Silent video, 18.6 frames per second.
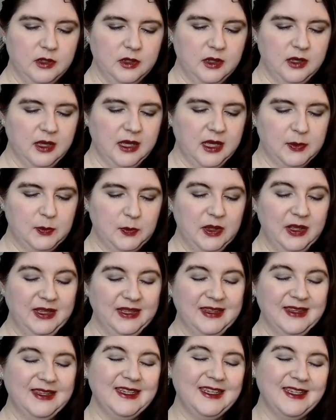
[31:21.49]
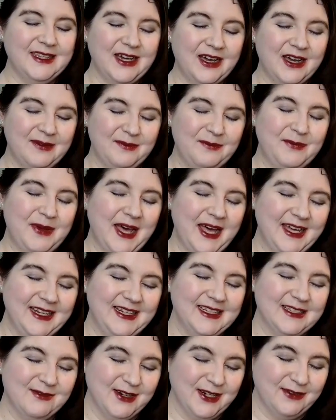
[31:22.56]
The pattern
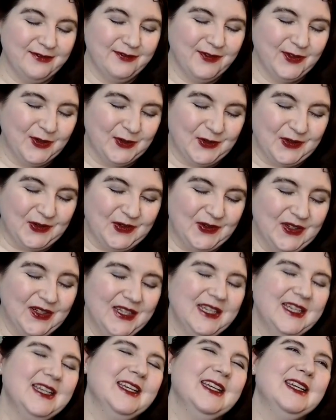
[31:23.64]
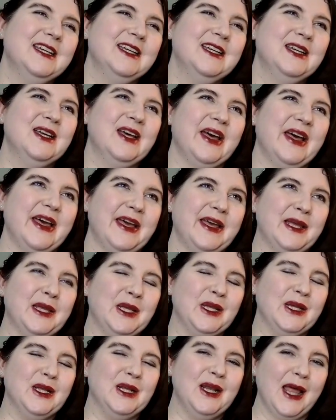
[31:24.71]
is written for
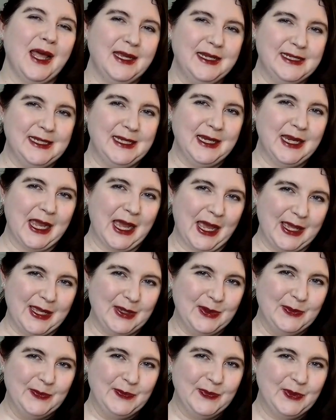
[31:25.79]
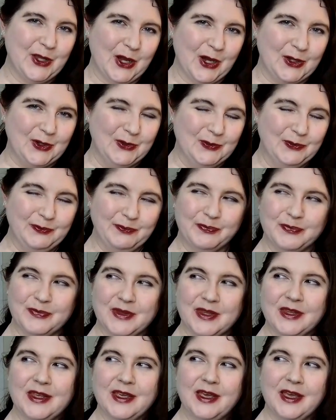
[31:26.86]
a light DK yarn.
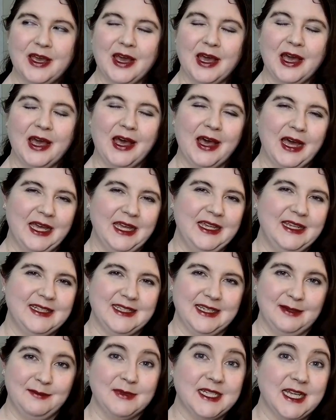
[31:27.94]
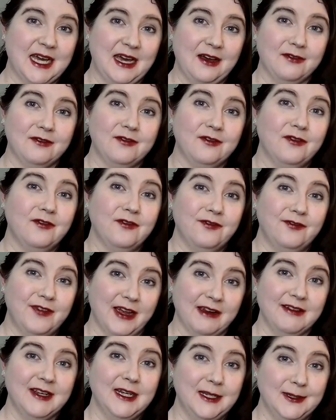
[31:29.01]
I seem to have
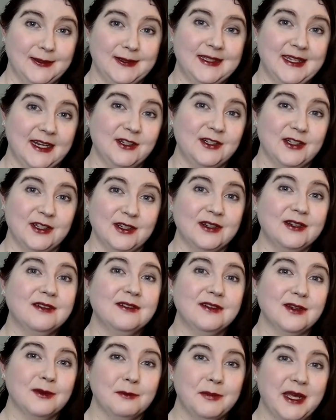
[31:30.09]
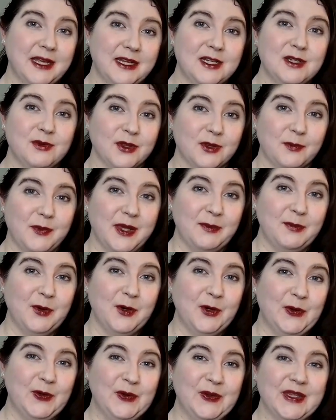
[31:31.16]
very loose tension compared to other
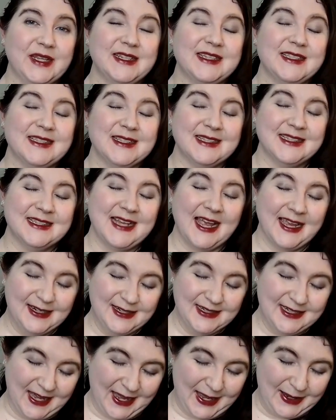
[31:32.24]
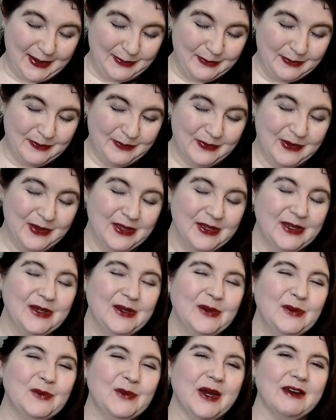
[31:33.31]
people. This is the second time
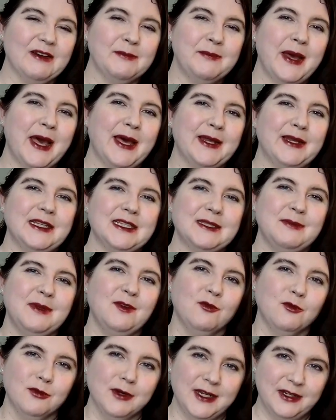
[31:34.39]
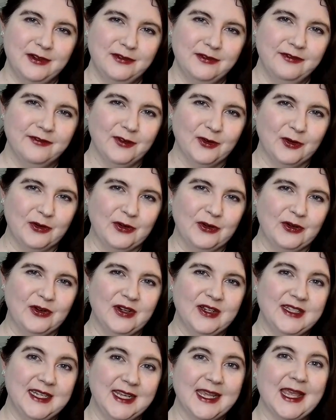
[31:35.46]
where a pattern has been written for
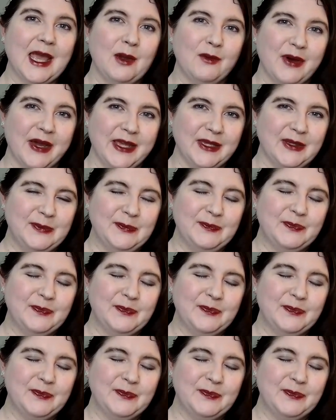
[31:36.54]
a DK weight,